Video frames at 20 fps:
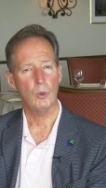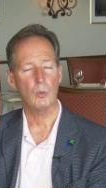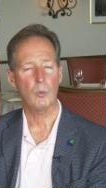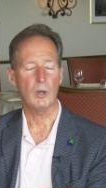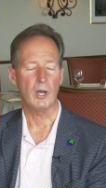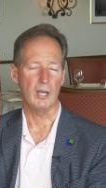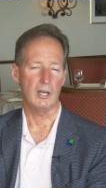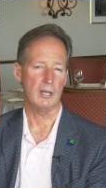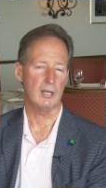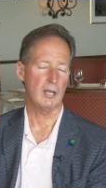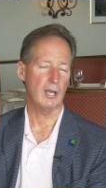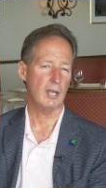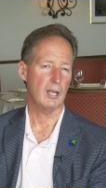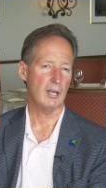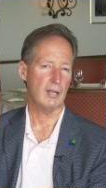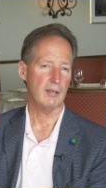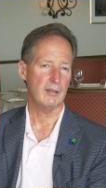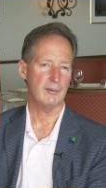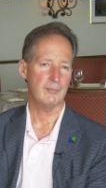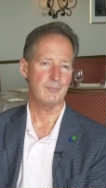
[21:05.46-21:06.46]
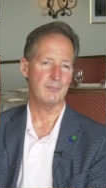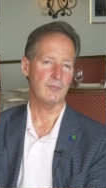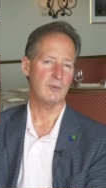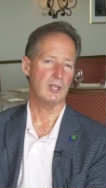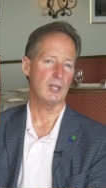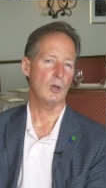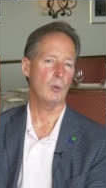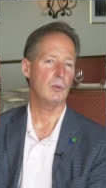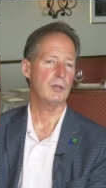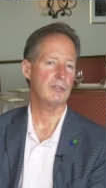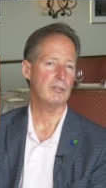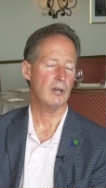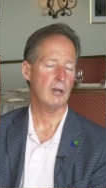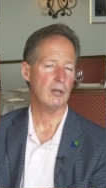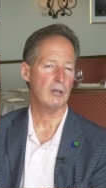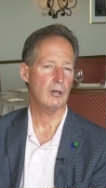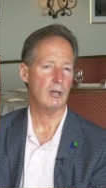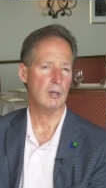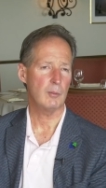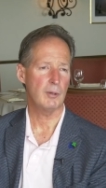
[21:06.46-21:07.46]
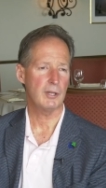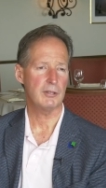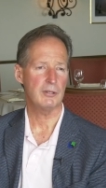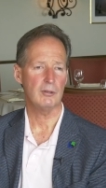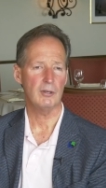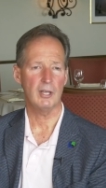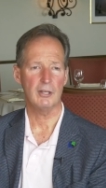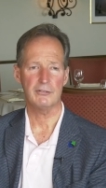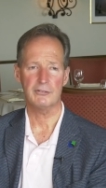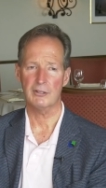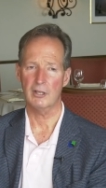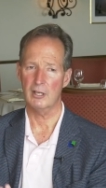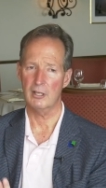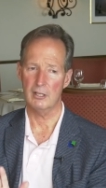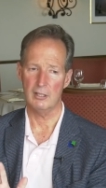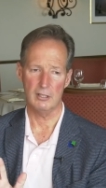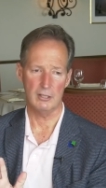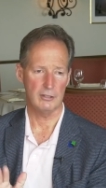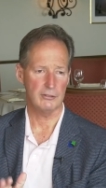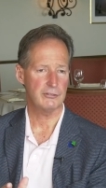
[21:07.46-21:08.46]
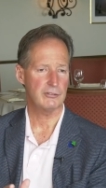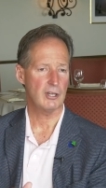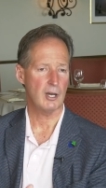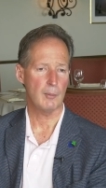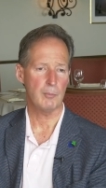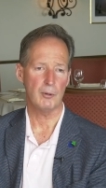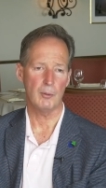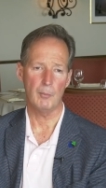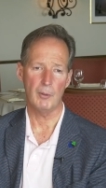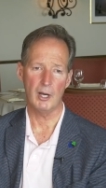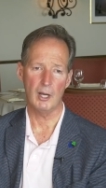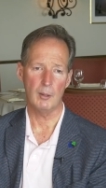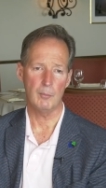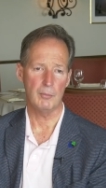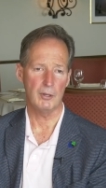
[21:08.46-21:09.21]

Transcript: right, and I, you know, we talk a lot about the landslide, and it is top of mind.